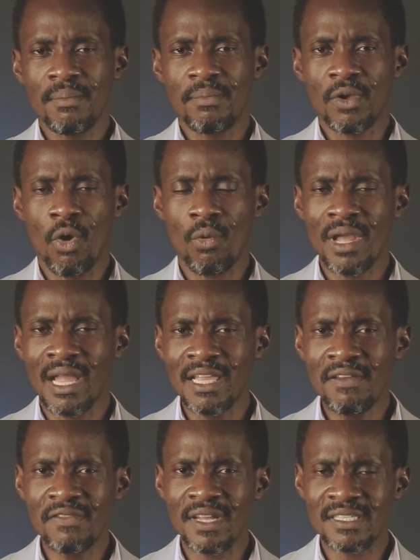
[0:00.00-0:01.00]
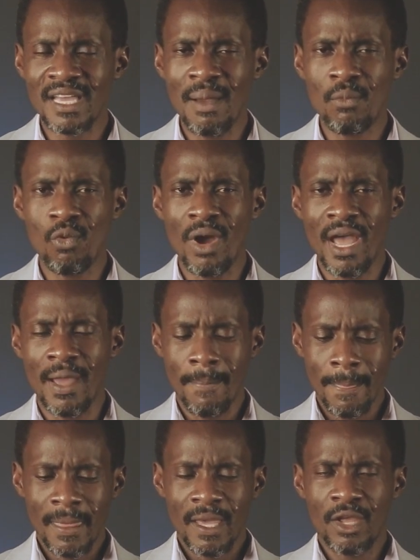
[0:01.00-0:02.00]
because we are living a time where,
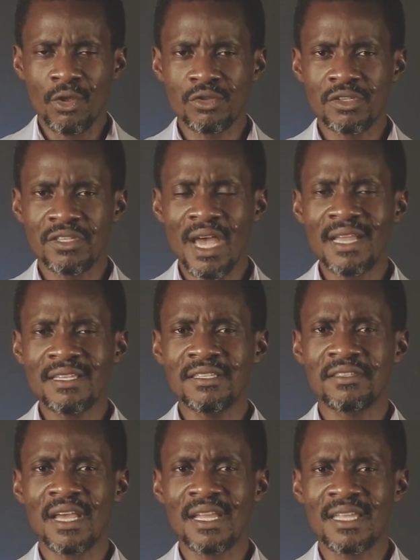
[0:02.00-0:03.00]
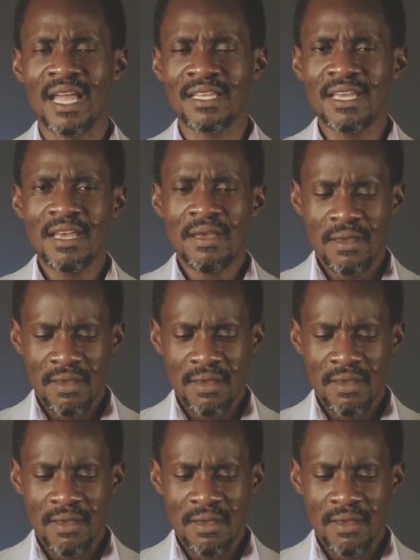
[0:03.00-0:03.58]
society is saying that